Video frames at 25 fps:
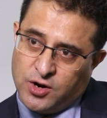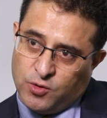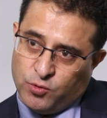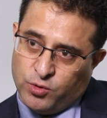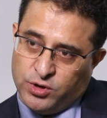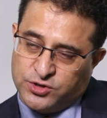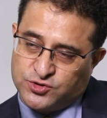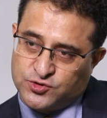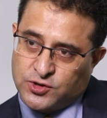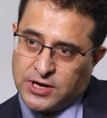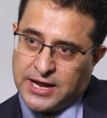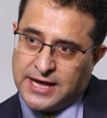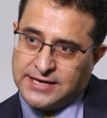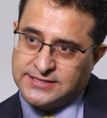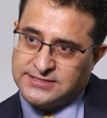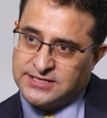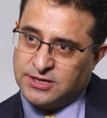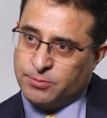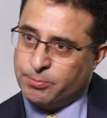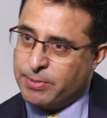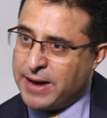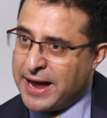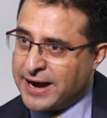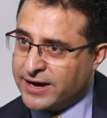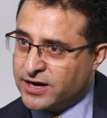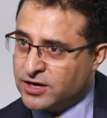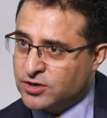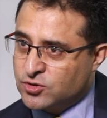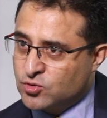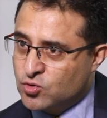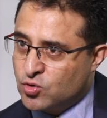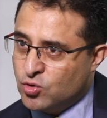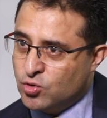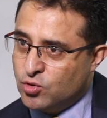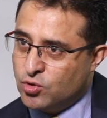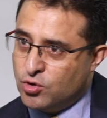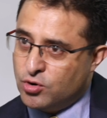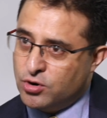virtualizing
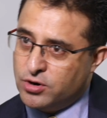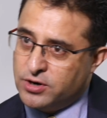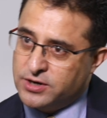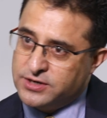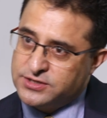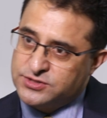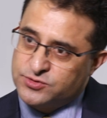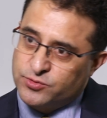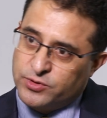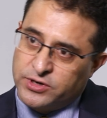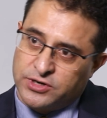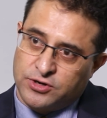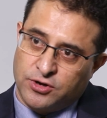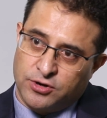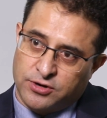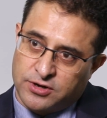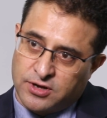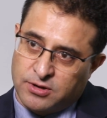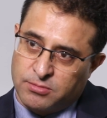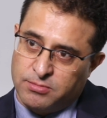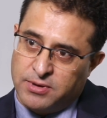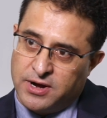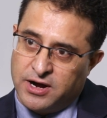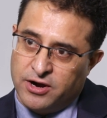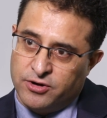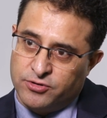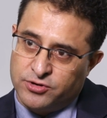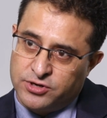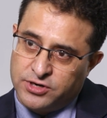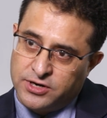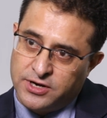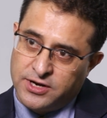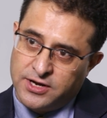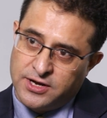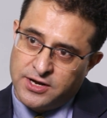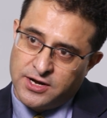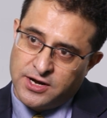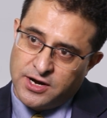packet cores, we're talking about
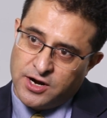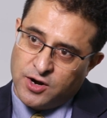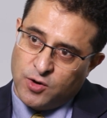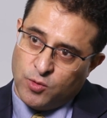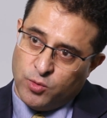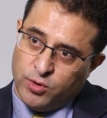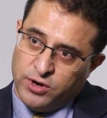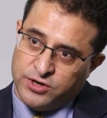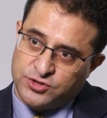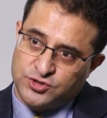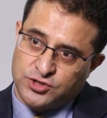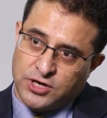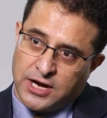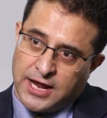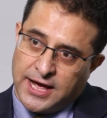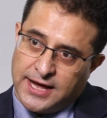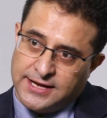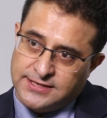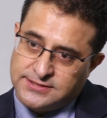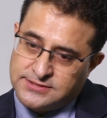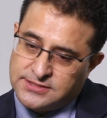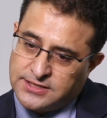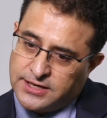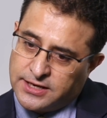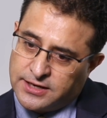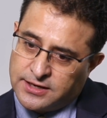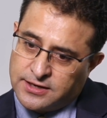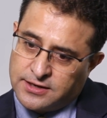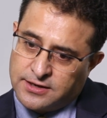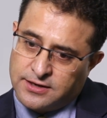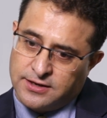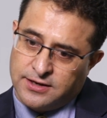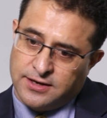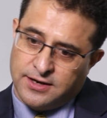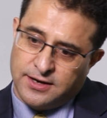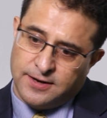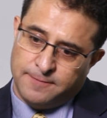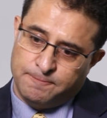
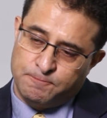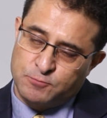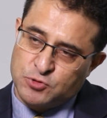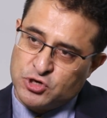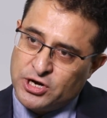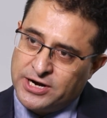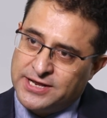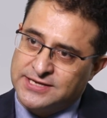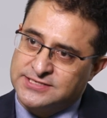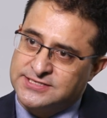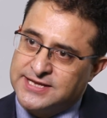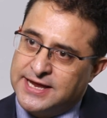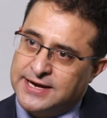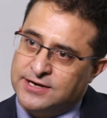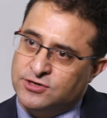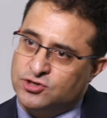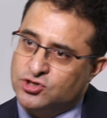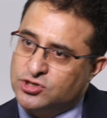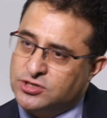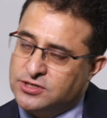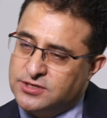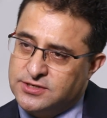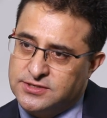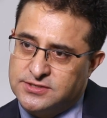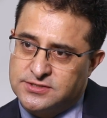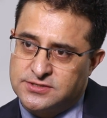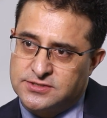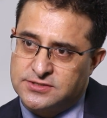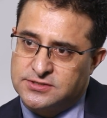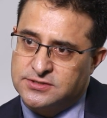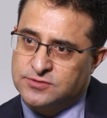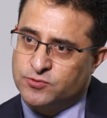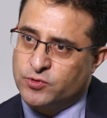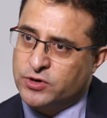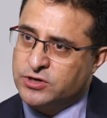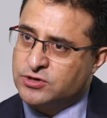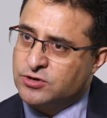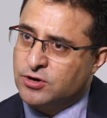virtualizing data
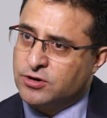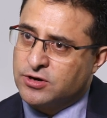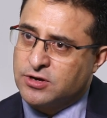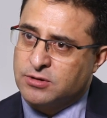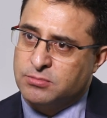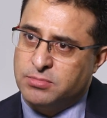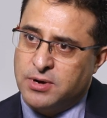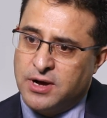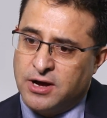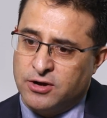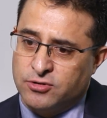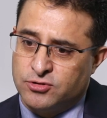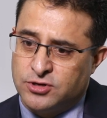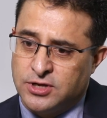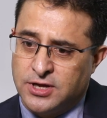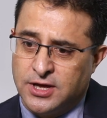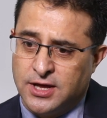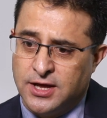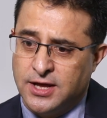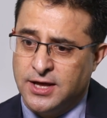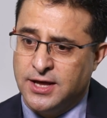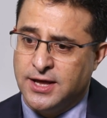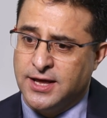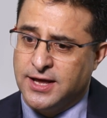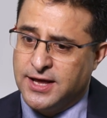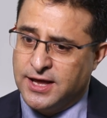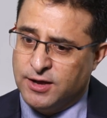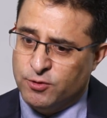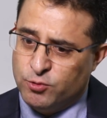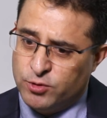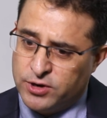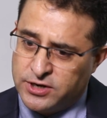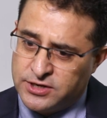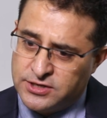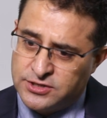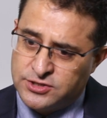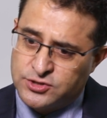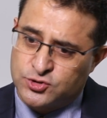centers, we're talking about,
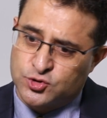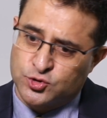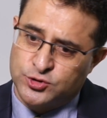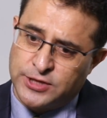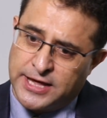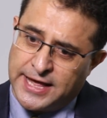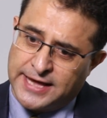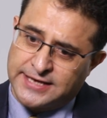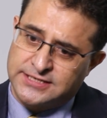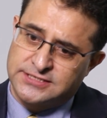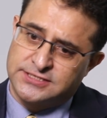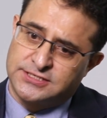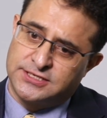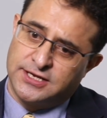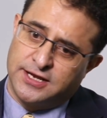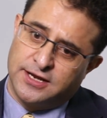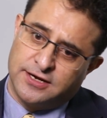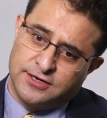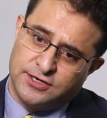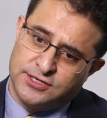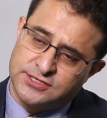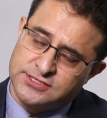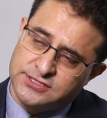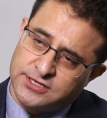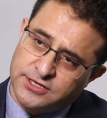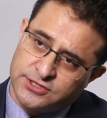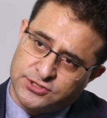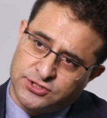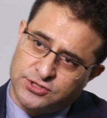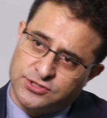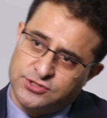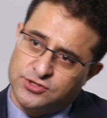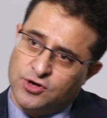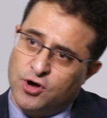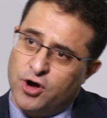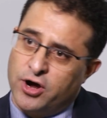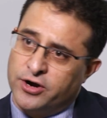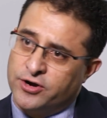even to the extent,
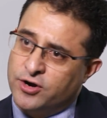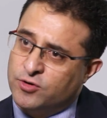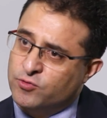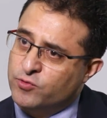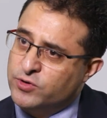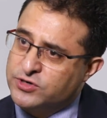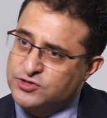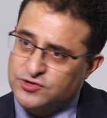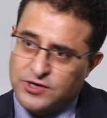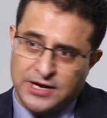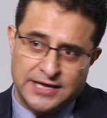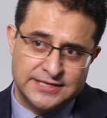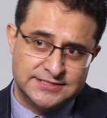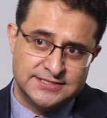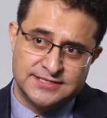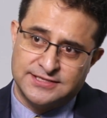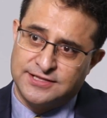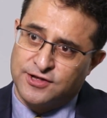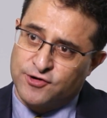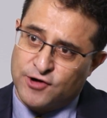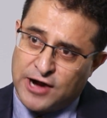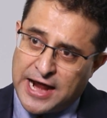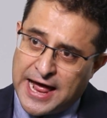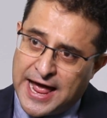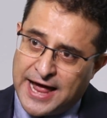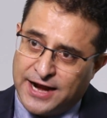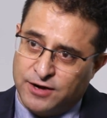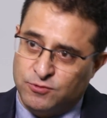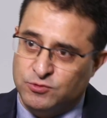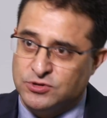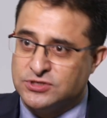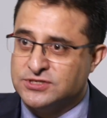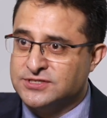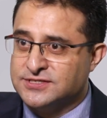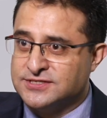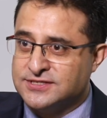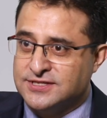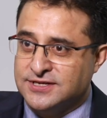discussions on virtualizing the RAN,
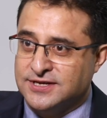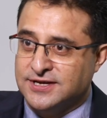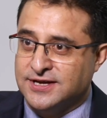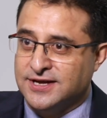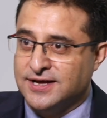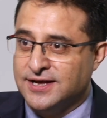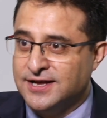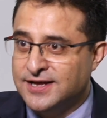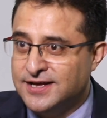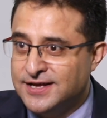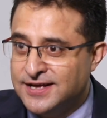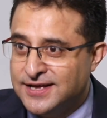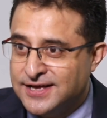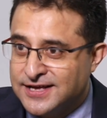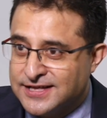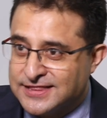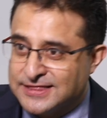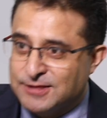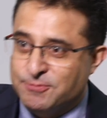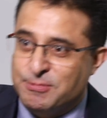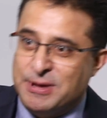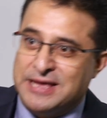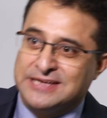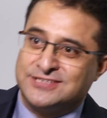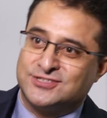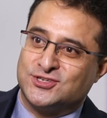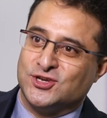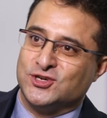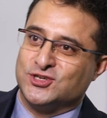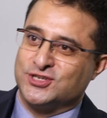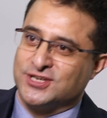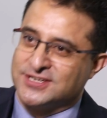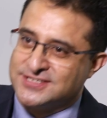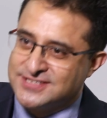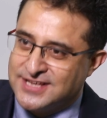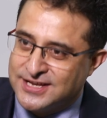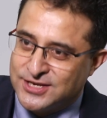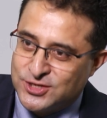which is the base
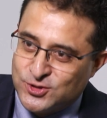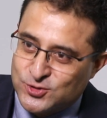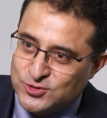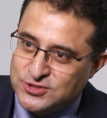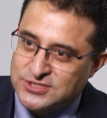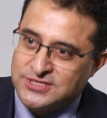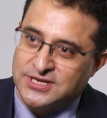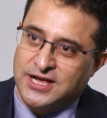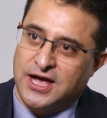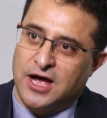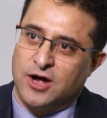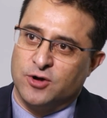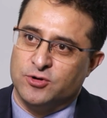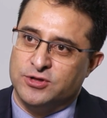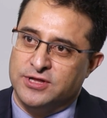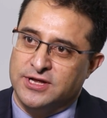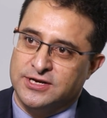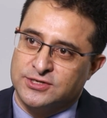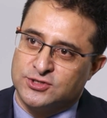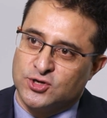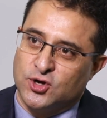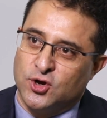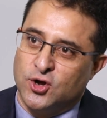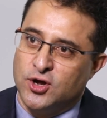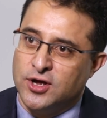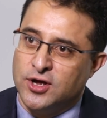stations that you see out there.